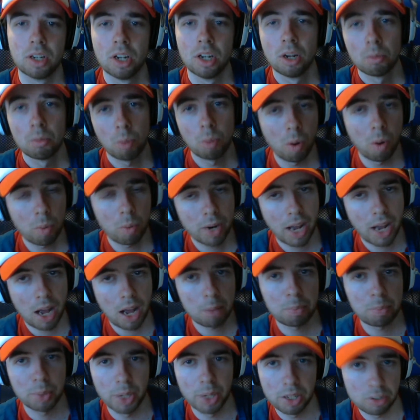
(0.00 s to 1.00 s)
But what would
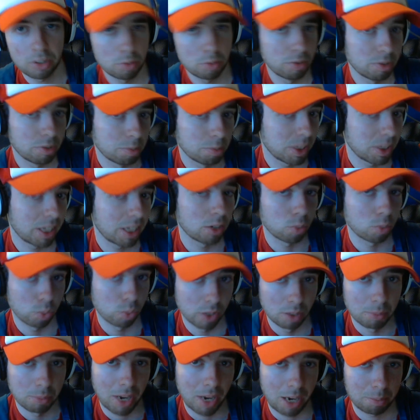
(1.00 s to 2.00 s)
happen is if we played a
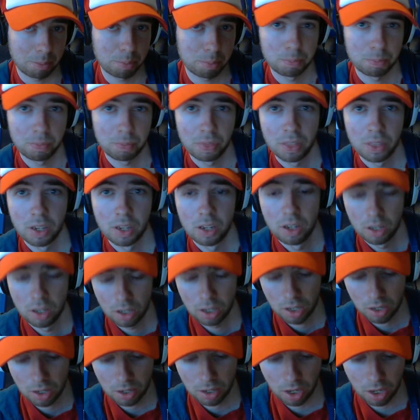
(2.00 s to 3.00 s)
real map,
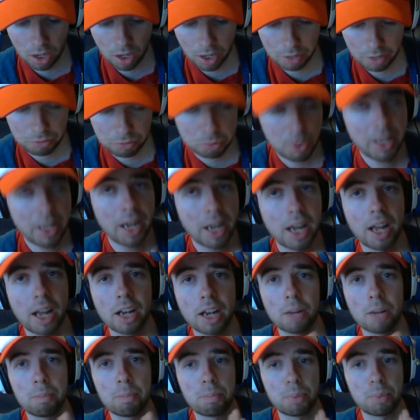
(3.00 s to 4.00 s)
uh, if we
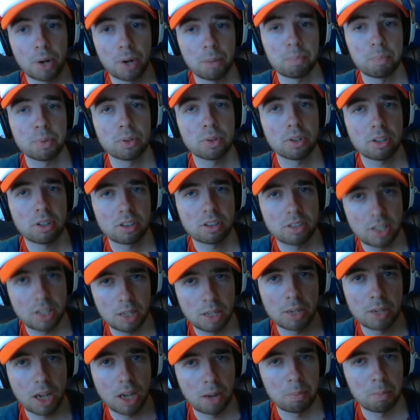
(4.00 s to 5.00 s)
had a proper
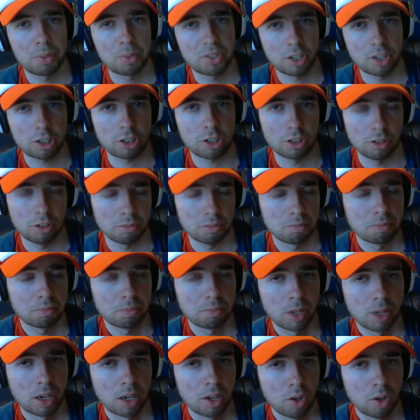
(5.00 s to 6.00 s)
team composition,
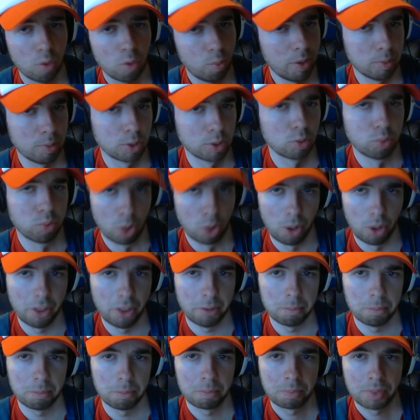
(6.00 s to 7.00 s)
we would roll
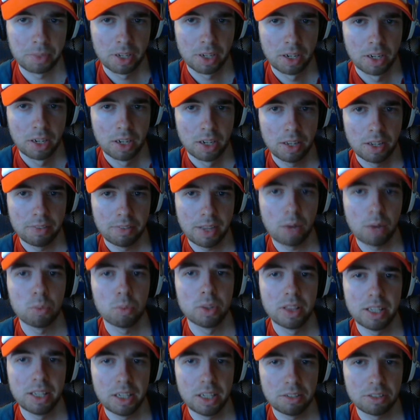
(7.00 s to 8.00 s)
them. And that
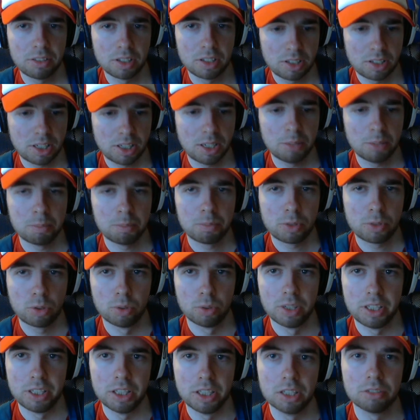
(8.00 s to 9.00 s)
would leave the team
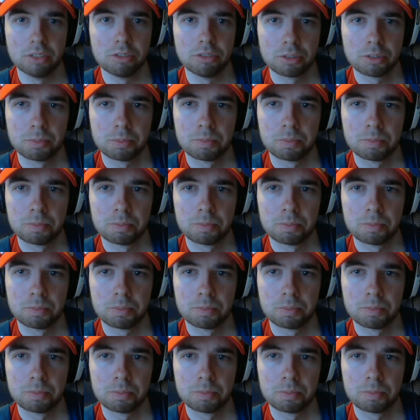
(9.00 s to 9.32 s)
to leave.